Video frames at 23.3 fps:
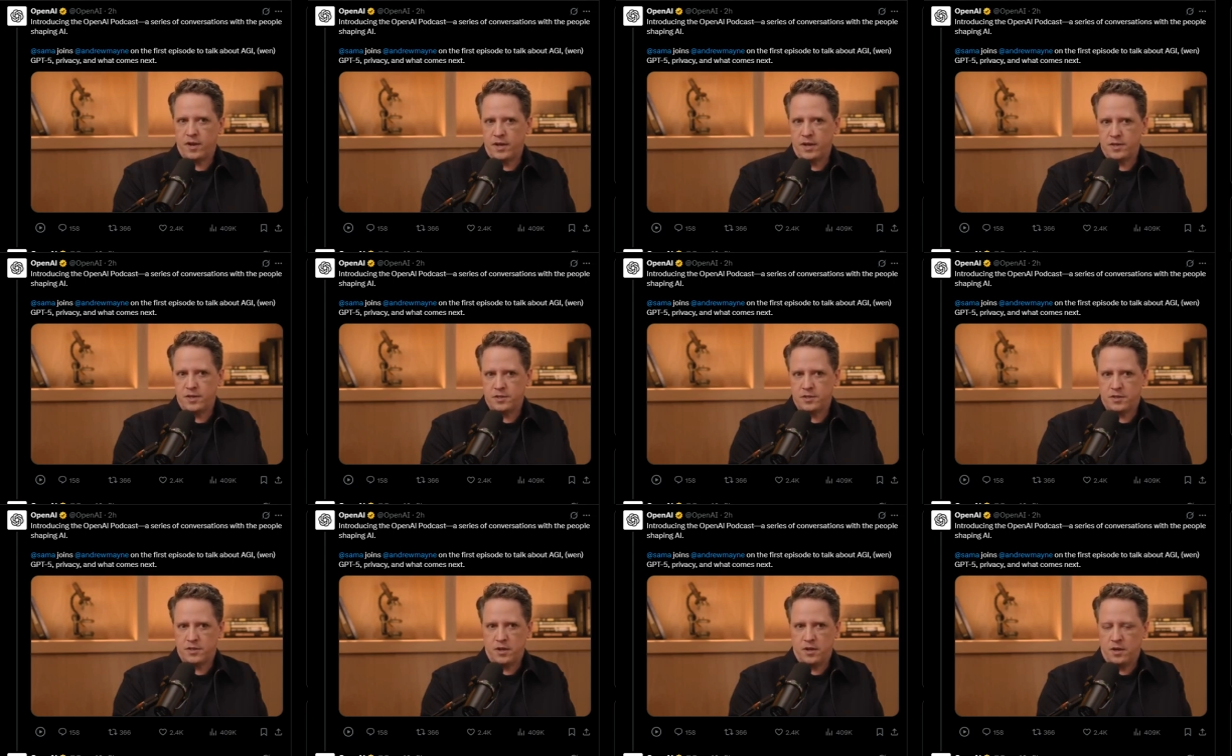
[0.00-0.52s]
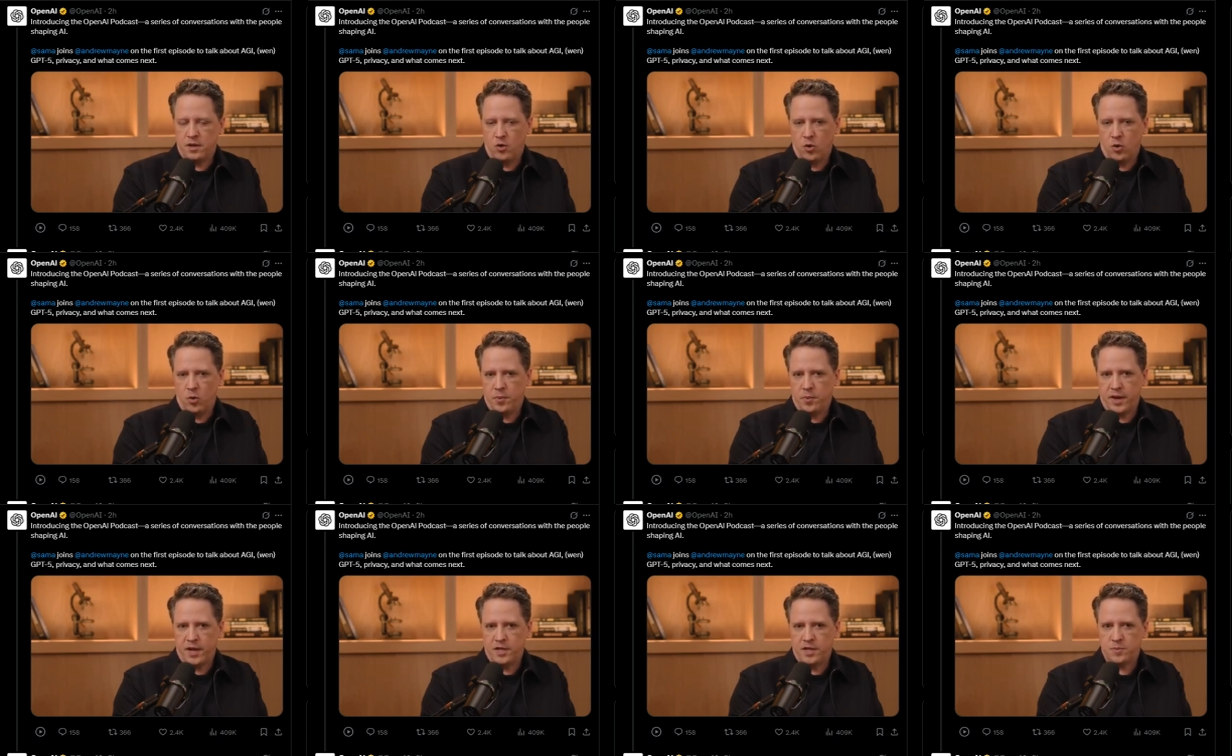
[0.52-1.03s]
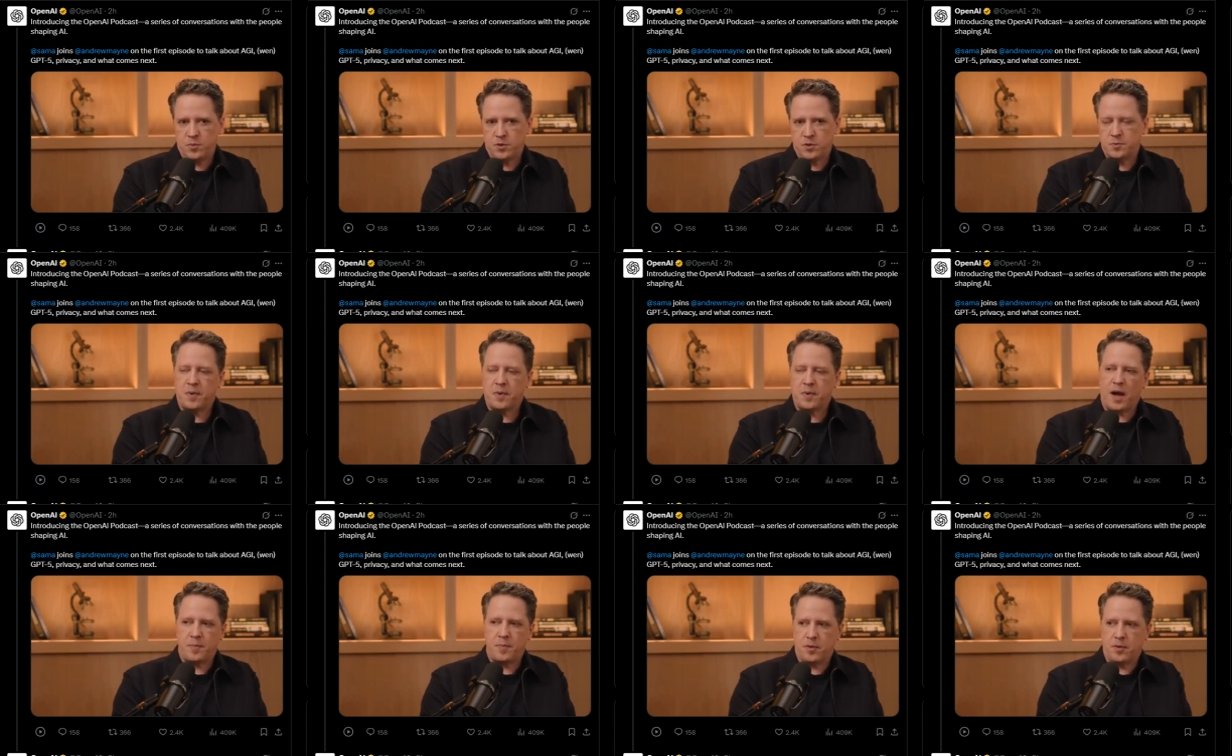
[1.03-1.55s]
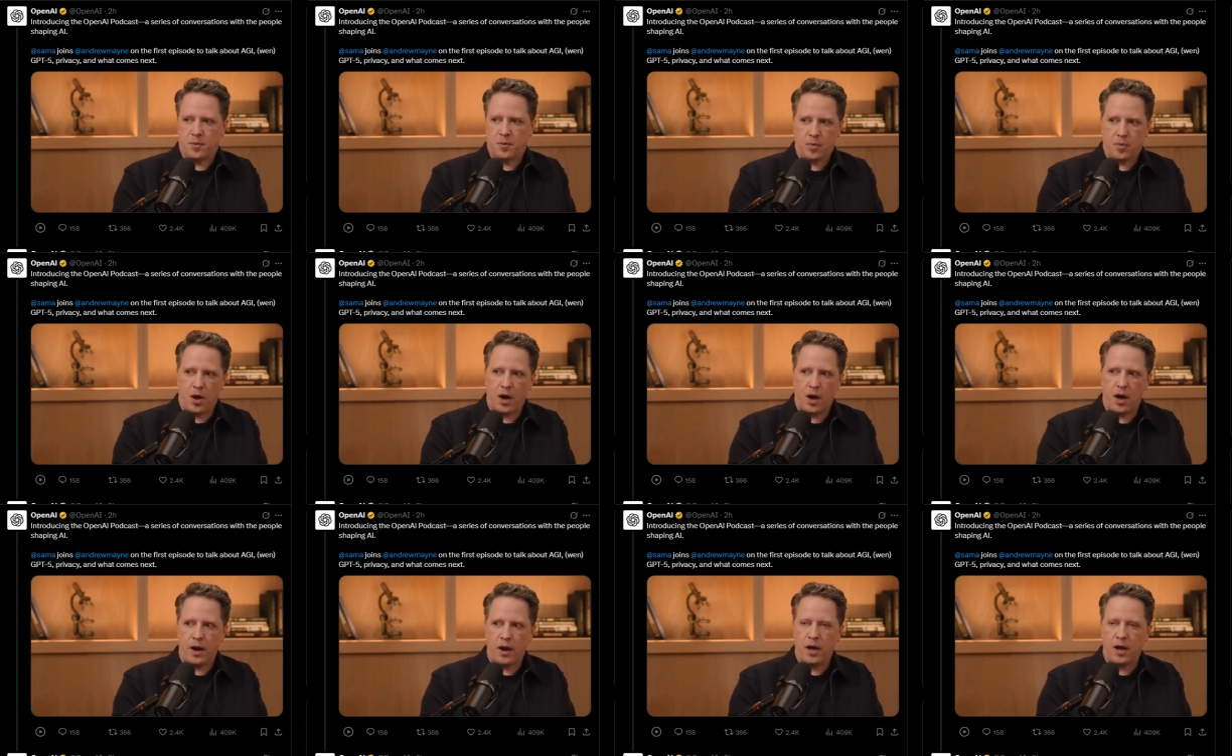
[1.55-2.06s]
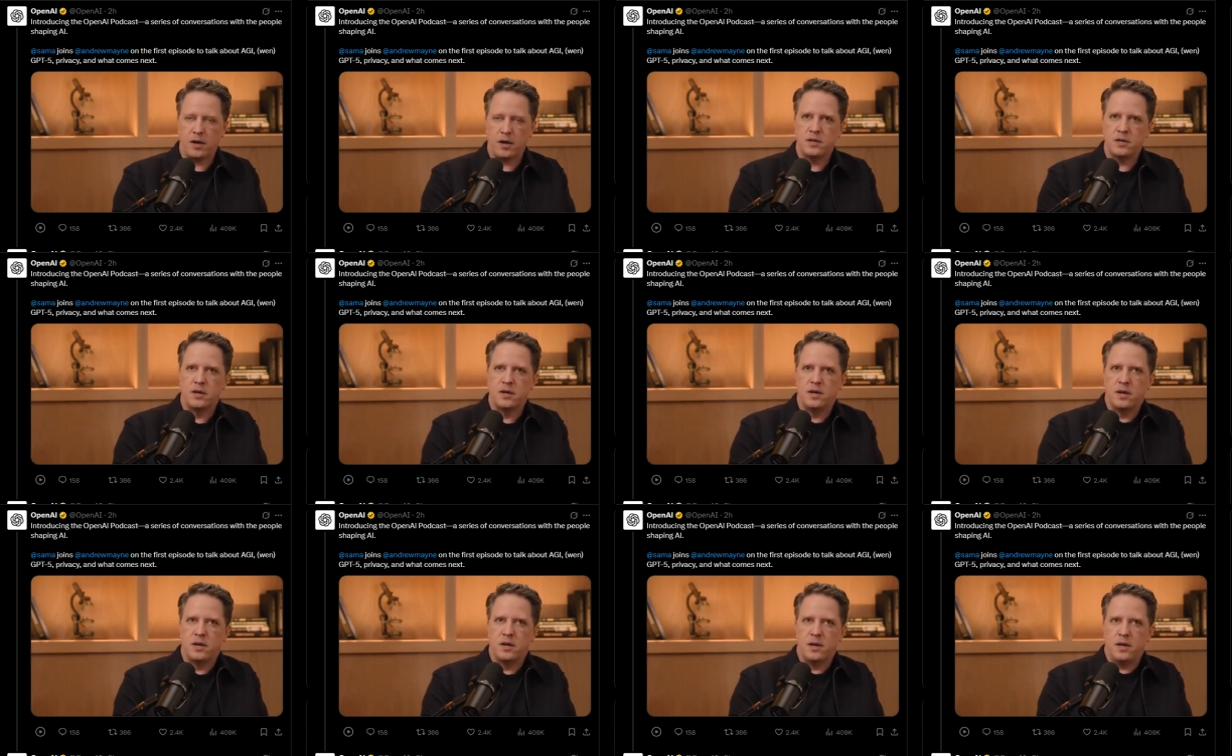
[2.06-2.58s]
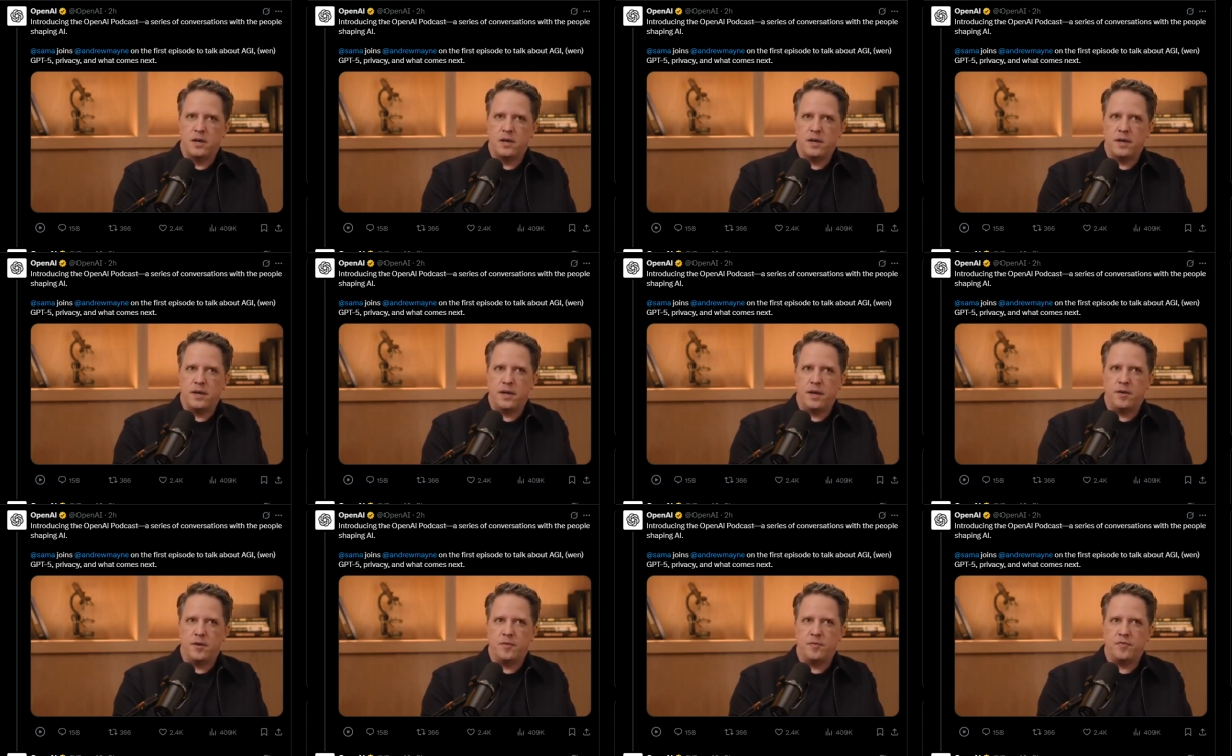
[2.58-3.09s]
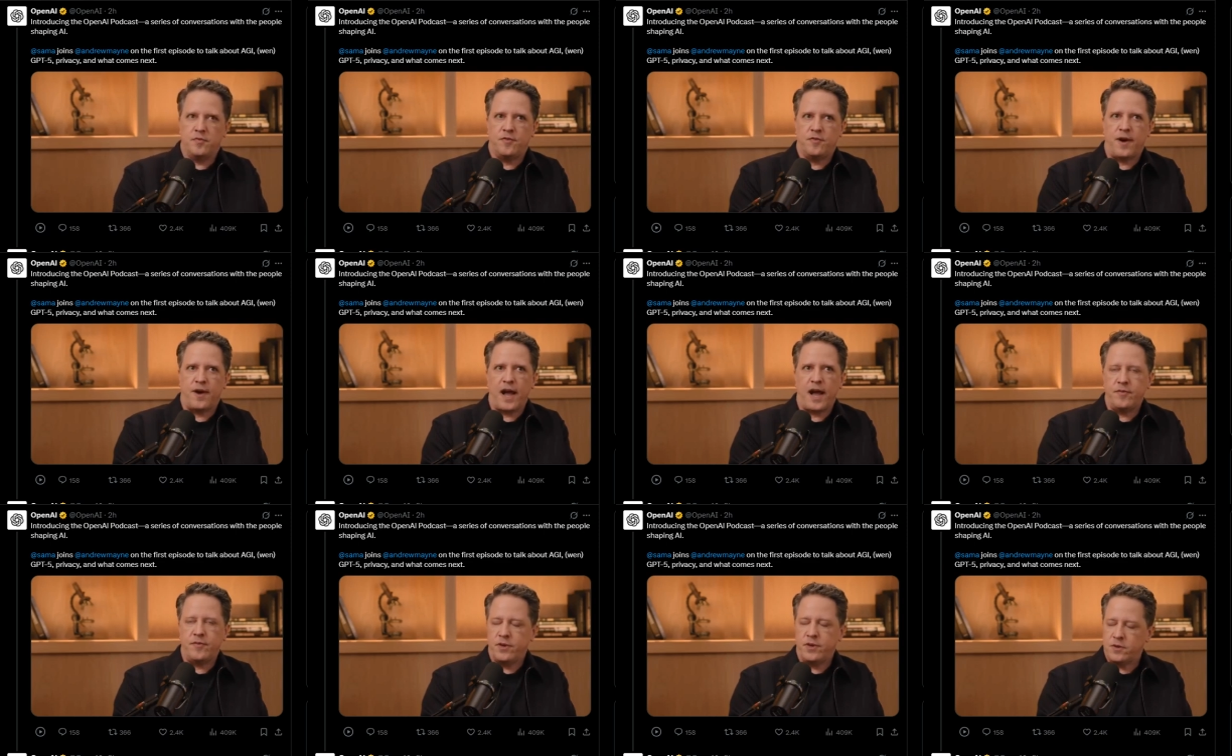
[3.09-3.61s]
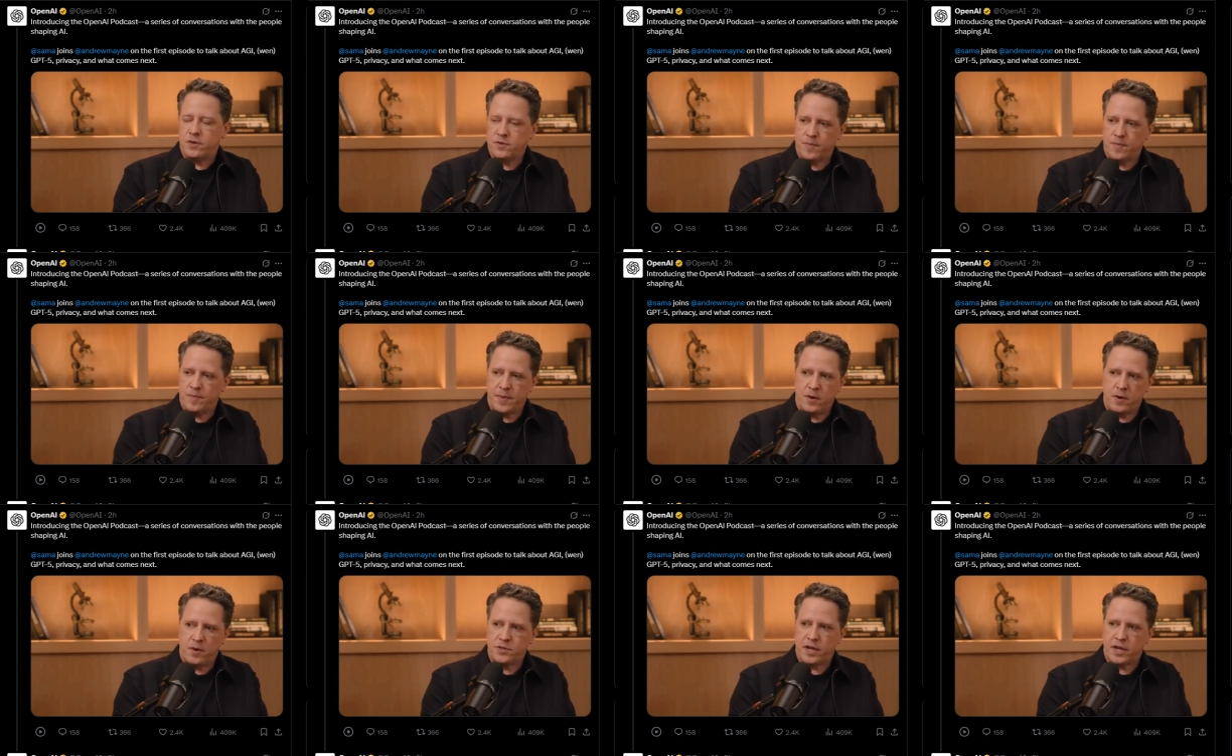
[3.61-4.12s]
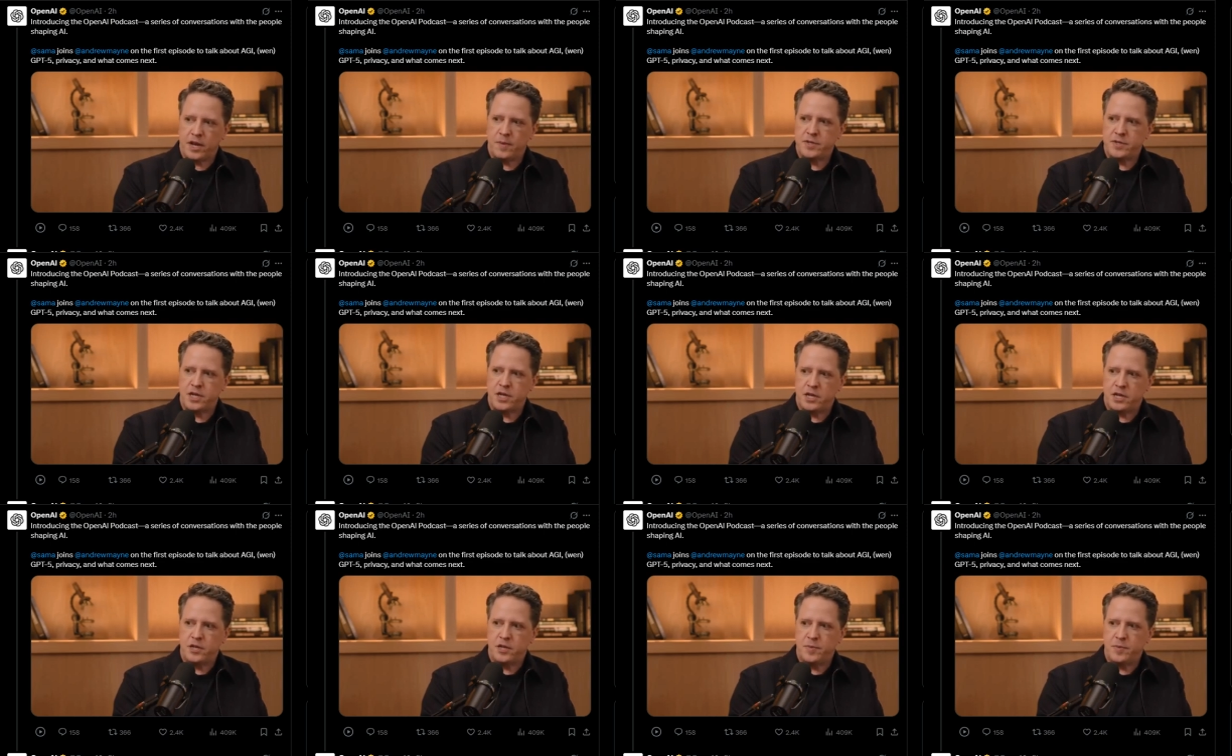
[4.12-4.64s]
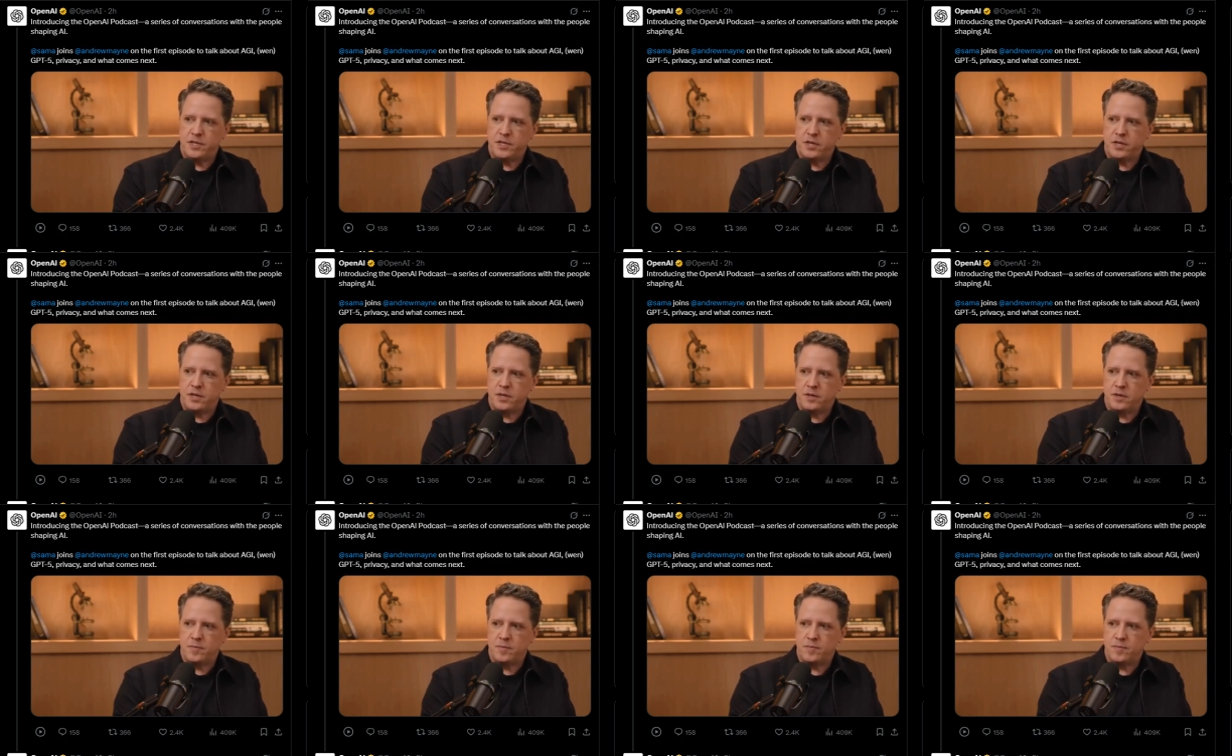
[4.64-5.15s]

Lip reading: It's OpenAI's most popular product. 5 years from now, is it going to be ChatGPT?